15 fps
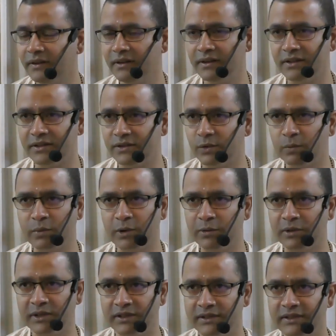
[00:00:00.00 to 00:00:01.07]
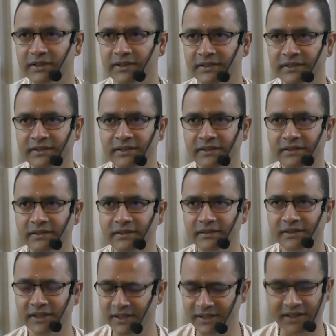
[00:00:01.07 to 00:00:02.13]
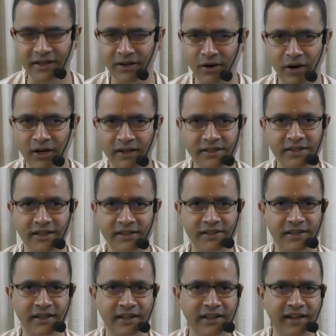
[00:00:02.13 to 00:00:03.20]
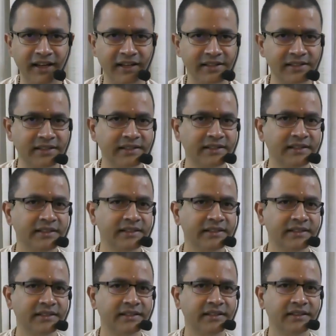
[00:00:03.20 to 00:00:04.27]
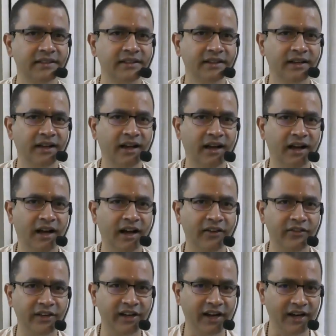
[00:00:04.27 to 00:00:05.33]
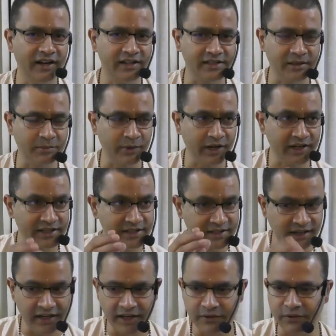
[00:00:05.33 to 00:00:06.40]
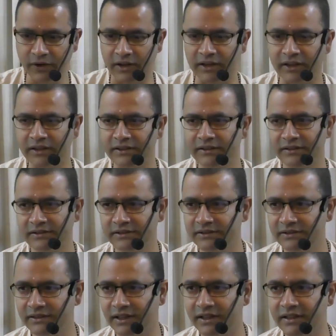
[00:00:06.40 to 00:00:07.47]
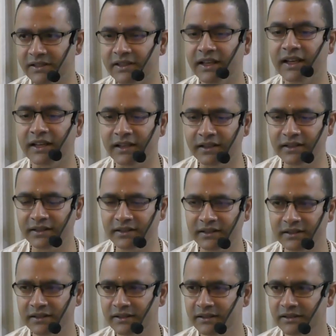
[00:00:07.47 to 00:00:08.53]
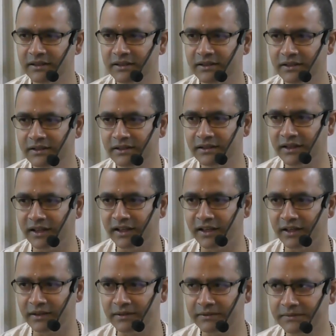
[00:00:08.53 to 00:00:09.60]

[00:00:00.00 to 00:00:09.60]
is superb. It is just that knowledge. That's it, nothing else. And we had a separate study for that. That is the thing here.